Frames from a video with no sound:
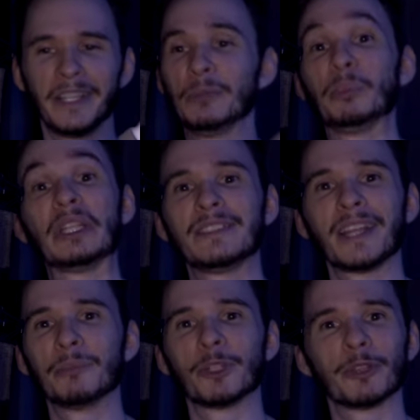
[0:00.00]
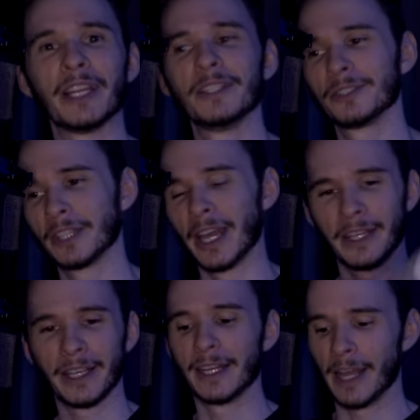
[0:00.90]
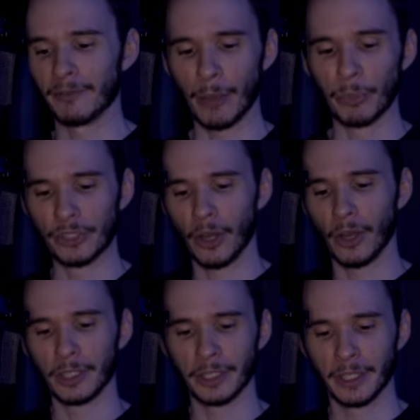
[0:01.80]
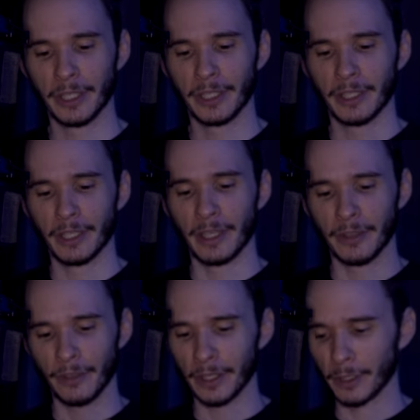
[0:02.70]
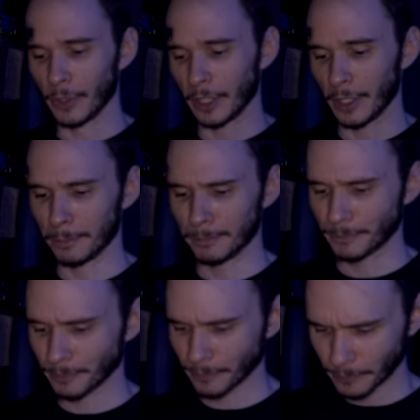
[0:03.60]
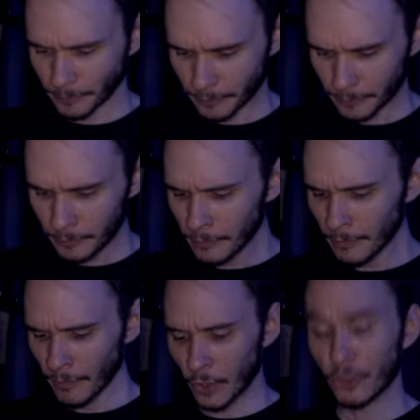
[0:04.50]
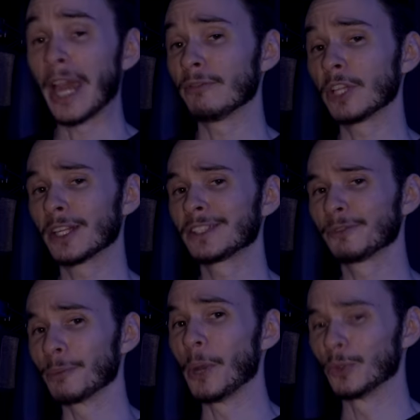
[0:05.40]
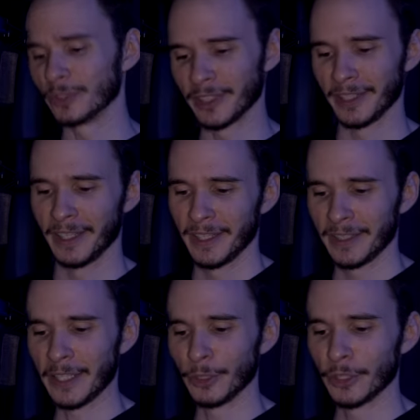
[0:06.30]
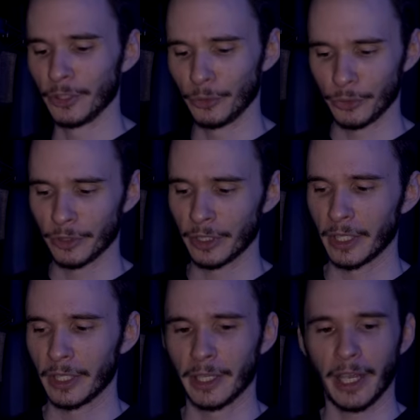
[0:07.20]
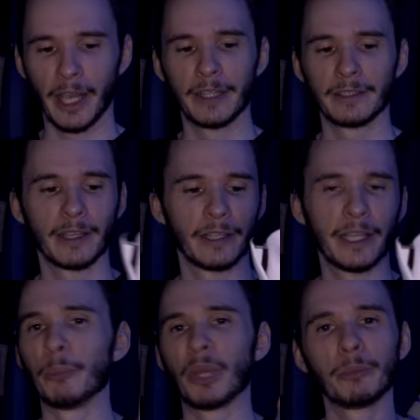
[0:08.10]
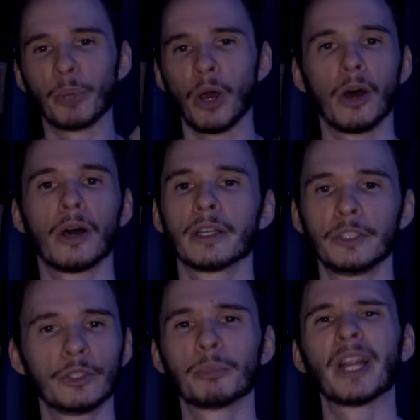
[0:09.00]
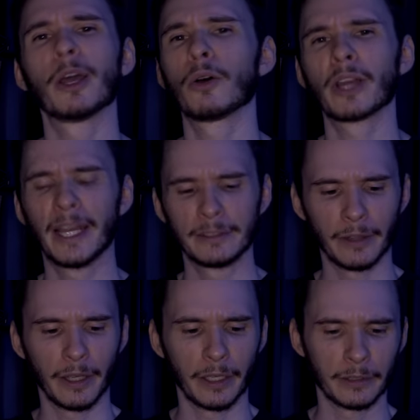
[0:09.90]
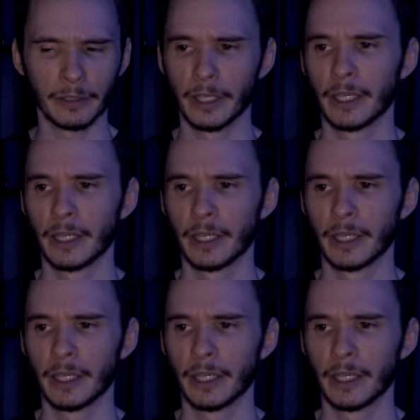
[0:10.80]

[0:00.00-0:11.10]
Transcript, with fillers: in Beat Saber, right? You, you kind of have that baton uh, thing going on. So you have a lot of different modes that you could use. And uh, yeah, ping pong, you could play all kinds of things